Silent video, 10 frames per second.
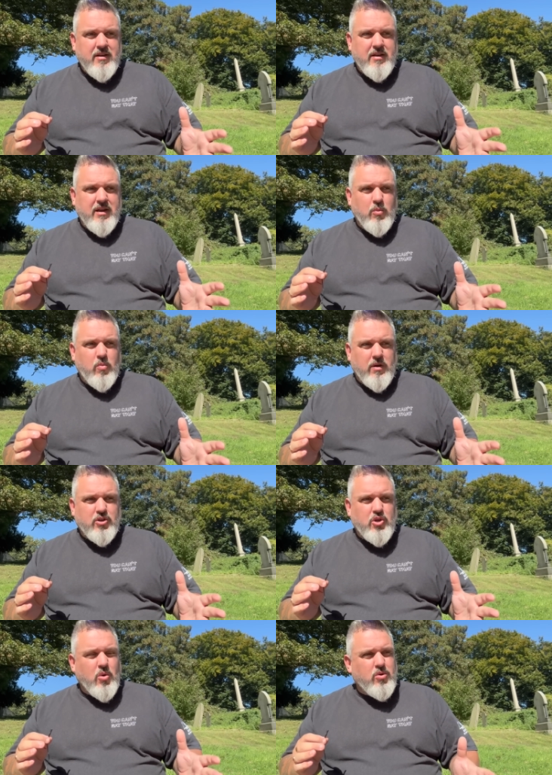I
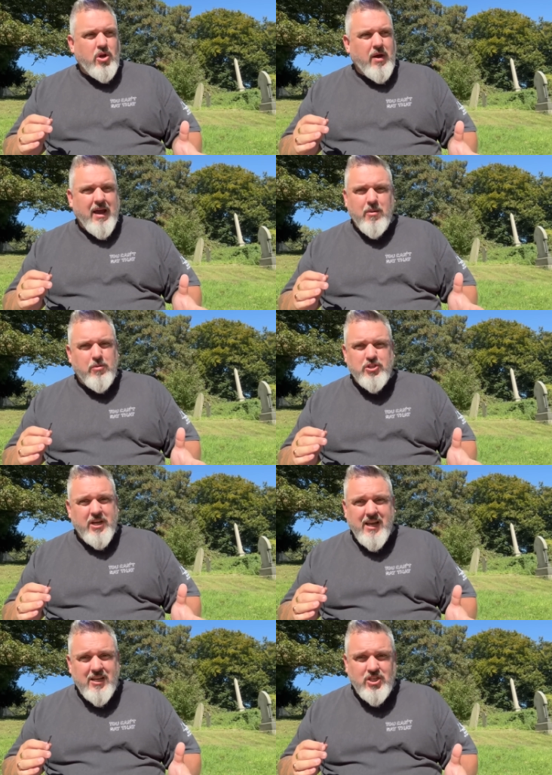don't know how much
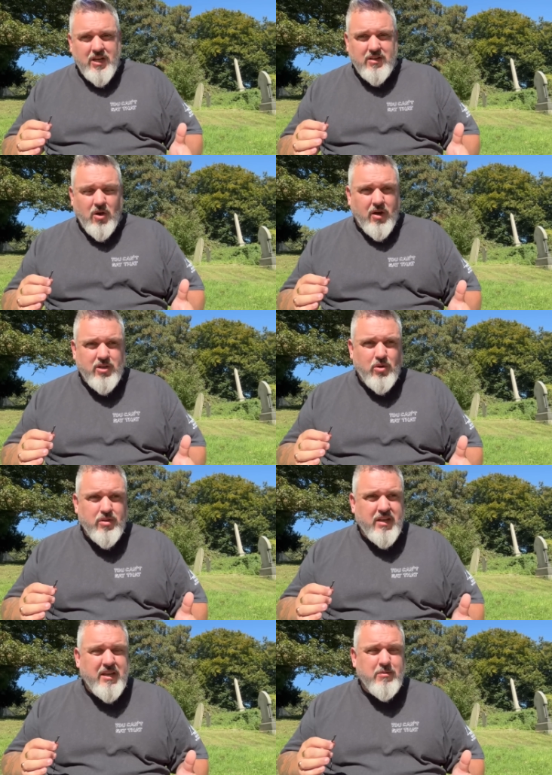age it had got. I don't
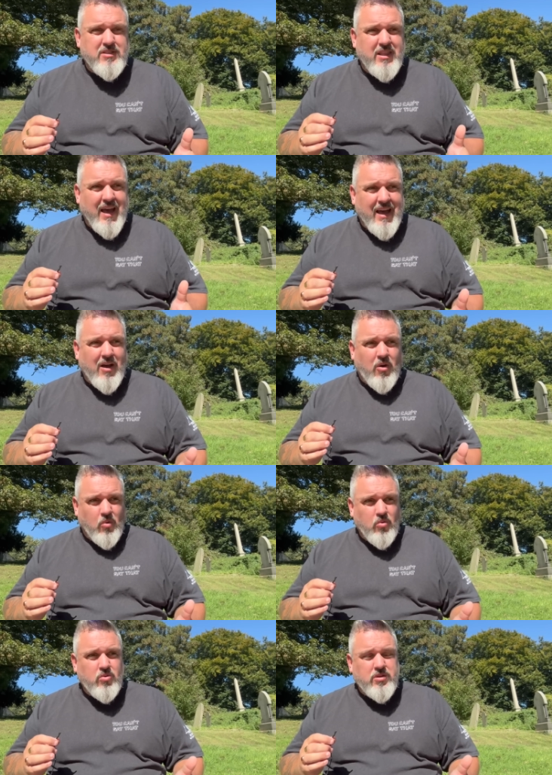think it was that
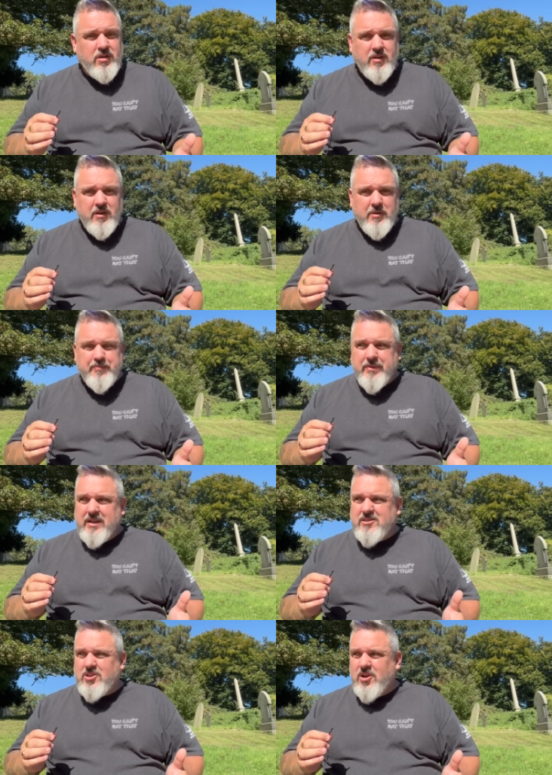old.
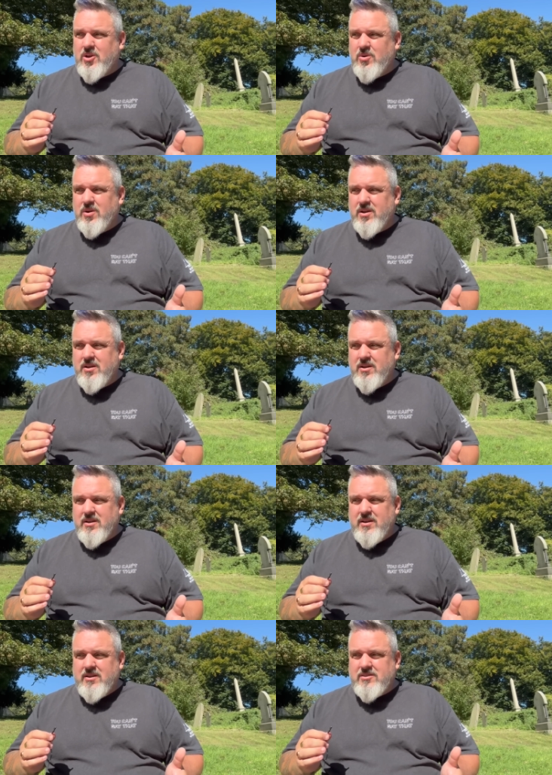So
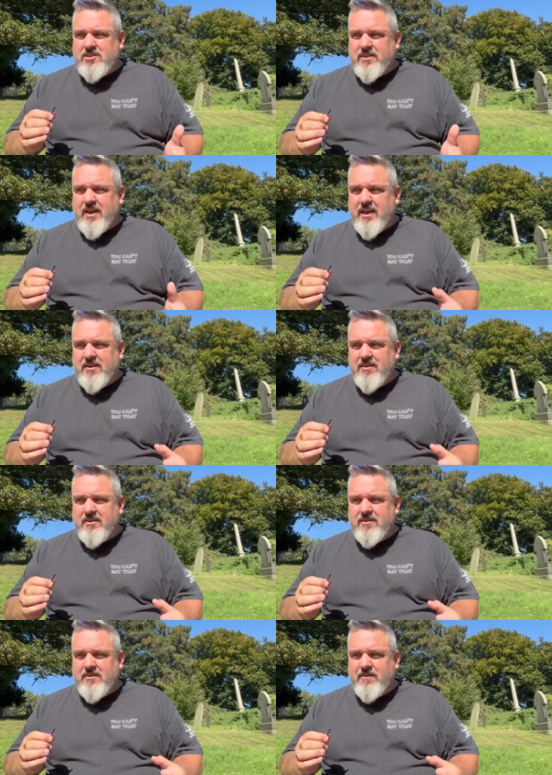to then
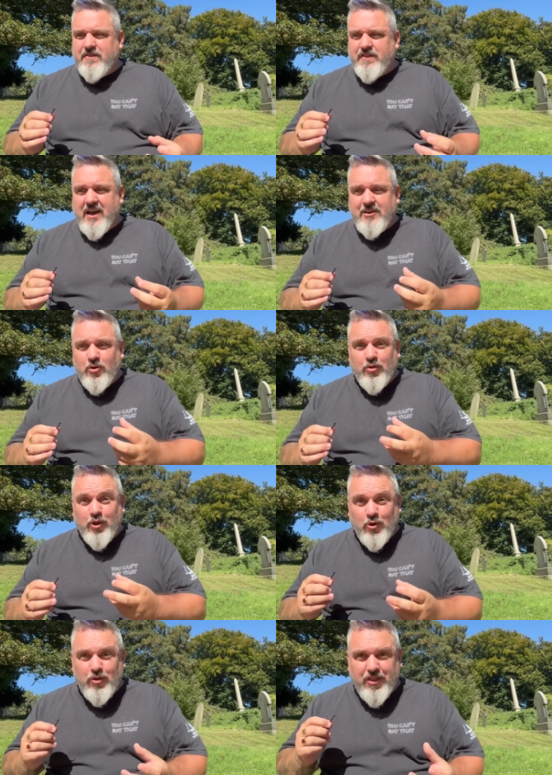find all the
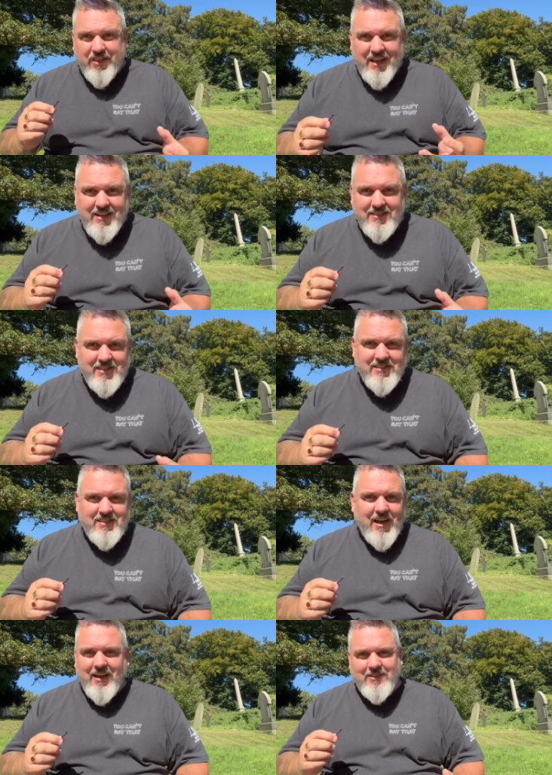good things
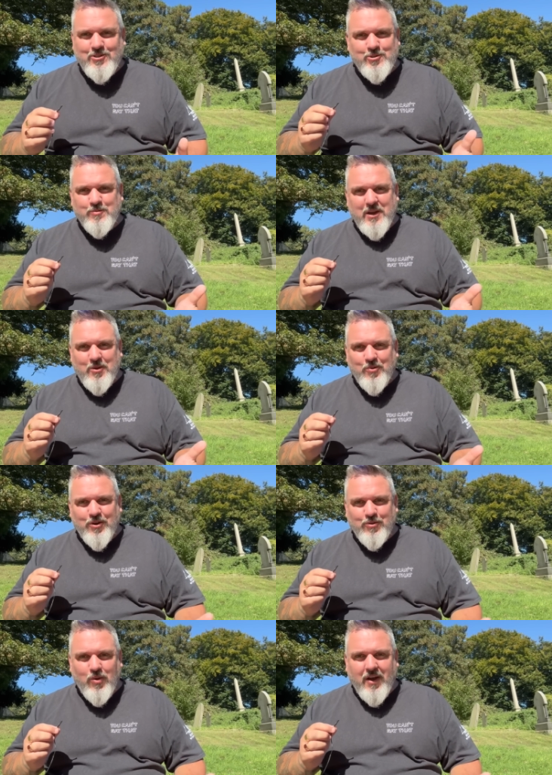inside just made it
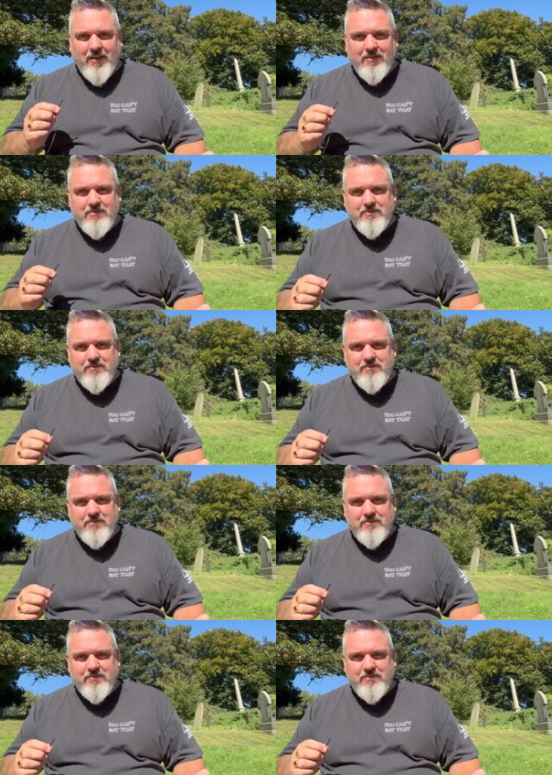worthwhile.